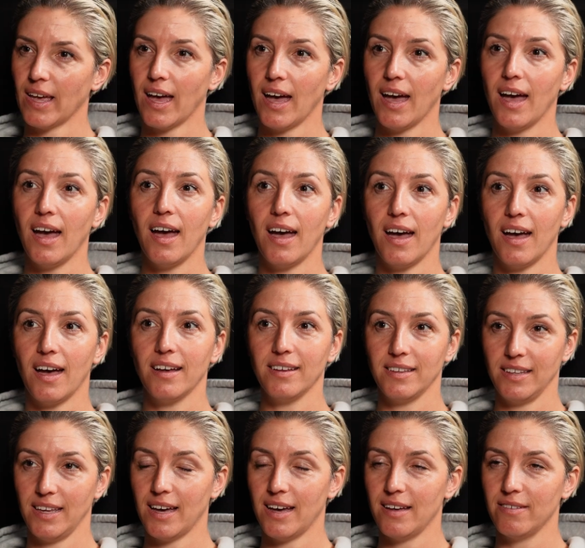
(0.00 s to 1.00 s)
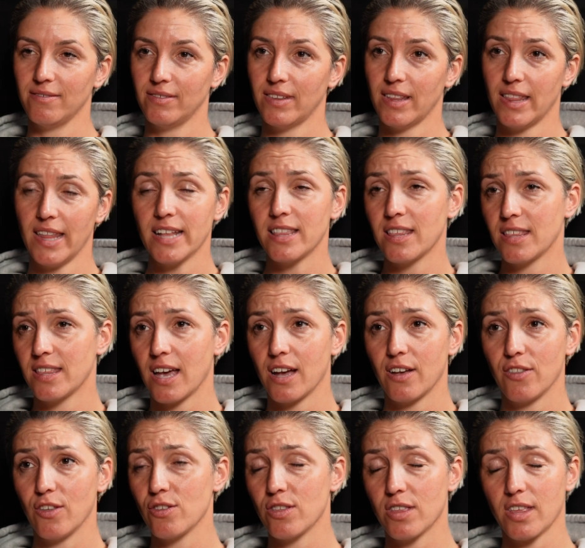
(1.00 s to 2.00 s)
Ah, yeah. And that's
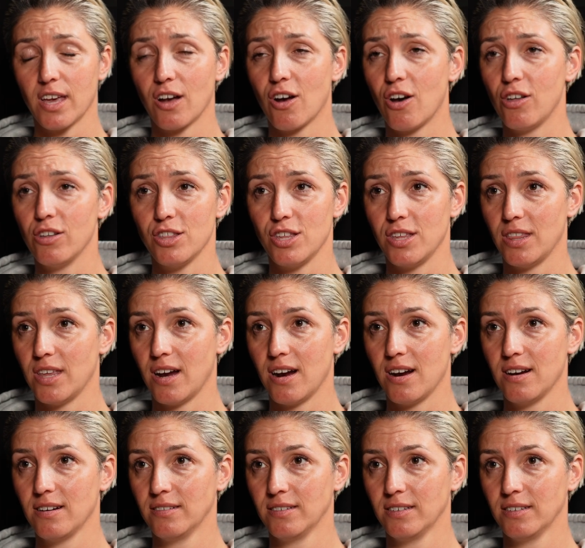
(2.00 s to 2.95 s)
there's a psychology there.